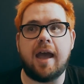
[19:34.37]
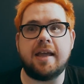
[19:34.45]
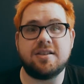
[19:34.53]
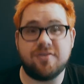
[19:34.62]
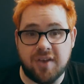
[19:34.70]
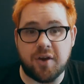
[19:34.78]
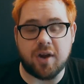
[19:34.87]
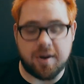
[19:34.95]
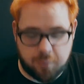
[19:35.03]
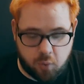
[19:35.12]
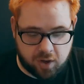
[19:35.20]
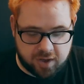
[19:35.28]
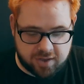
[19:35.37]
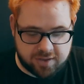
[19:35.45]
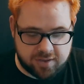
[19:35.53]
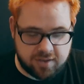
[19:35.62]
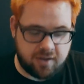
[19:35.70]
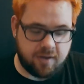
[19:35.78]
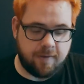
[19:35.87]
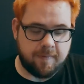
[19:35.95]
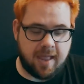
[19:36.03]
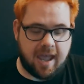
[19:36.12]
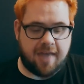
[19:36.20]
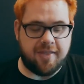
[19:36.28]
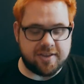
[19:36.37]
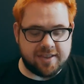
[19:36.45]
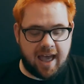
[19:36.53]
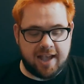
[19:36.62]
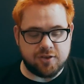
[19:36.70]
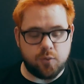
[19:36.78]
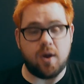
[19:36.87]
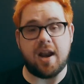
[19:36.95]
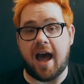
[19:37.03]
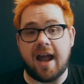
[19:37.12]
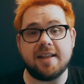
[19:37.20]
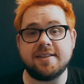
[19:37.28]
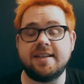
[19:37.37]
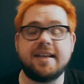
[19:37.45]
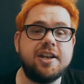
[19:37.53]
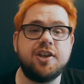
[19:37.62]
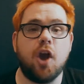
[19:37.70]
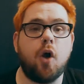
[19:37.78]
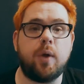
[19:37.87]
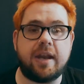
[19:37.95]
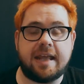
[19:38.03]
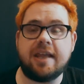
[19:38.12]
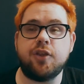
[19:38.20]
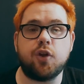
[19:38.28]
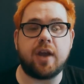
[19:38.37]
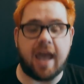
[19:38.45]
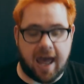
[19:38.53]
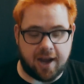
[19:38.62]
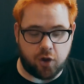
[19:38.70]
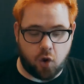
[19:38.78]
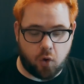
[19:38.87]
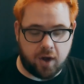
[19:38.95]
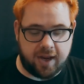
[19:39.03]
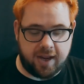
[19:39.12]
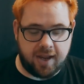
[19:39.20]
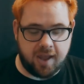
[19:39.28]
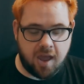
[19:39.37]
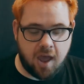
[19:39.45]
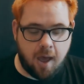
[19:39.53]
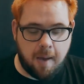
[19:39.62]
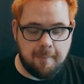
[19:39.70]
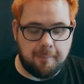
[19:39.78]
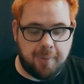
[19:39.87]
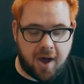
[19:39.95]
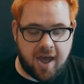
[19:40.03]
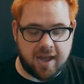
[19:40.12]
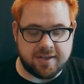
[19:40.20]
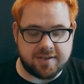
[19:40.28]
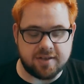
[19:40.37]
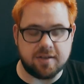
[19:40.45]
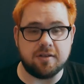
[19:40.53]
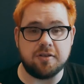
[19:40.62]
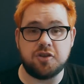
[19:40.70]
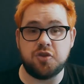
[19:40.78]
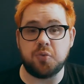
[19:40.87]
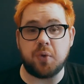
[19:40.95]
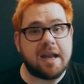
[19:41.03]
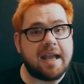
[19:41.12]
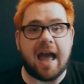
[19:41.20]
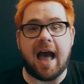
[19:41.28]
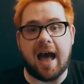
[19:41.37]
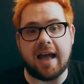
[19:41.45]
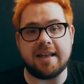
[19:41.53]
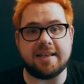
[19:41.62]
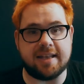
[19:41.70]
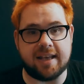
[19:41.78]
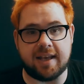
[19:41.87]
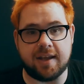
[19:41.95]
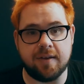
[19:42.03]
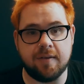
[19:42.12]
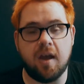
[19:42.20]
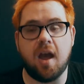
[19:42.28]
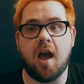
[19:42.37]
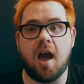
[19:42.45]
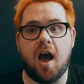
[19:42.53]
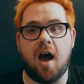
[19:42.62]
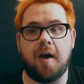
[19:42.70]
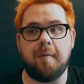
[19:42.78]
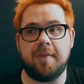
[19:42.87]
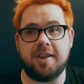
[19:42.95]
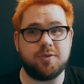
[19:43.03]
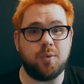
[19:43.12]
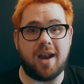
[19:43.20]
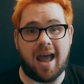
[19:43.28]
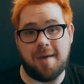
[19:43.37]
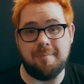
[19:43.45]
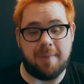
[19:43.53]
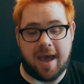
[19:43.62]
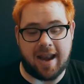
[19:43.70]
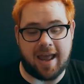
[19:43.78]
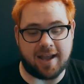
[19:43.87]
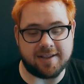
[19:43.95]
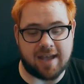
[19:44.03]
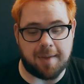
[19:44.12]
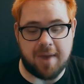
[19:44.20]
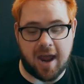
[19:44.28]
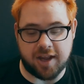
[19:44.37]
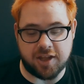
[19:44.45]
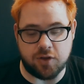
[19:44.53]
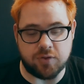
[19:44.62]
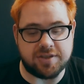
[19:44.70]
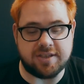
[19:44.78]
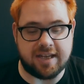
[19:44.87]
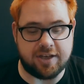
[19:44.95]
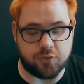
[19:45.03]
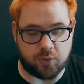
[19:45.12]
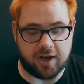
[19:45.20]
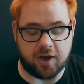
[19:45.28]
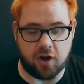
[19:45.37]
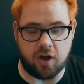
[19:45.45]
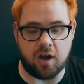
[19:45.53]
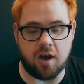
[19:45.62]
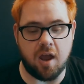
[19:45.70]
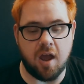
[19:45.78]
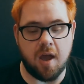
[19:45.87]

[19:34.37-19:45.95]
is very important. And this last one honestly can go in either category, but drink hot tea. Um, this one I'm bad at because I'm not a huge tea drinker,